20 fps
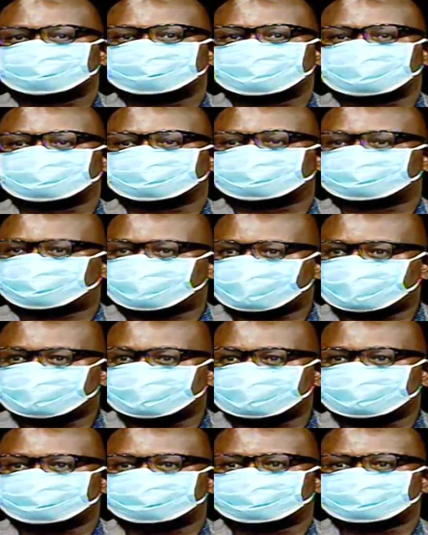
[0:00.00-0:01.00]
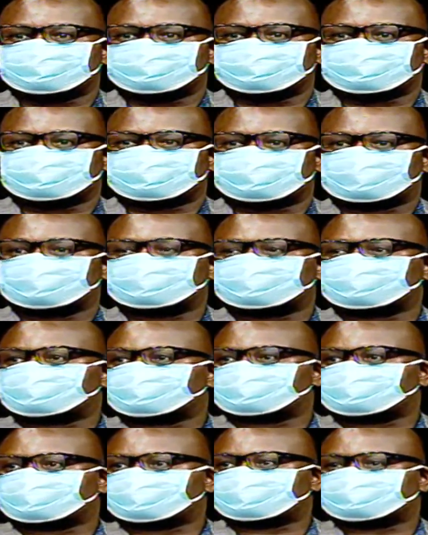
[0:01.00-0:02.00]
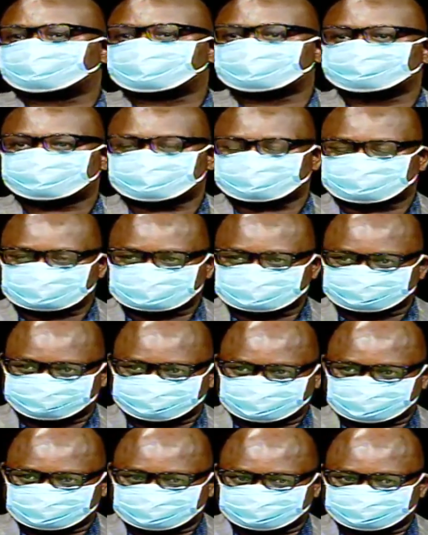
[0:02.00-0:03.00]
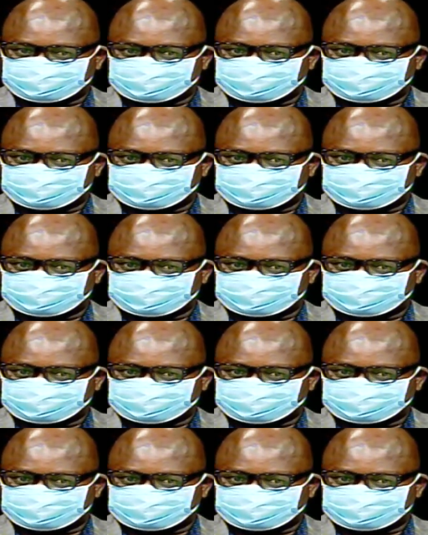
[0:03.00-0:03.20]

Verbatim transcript: But on Friday, we had a, a very productive meeting with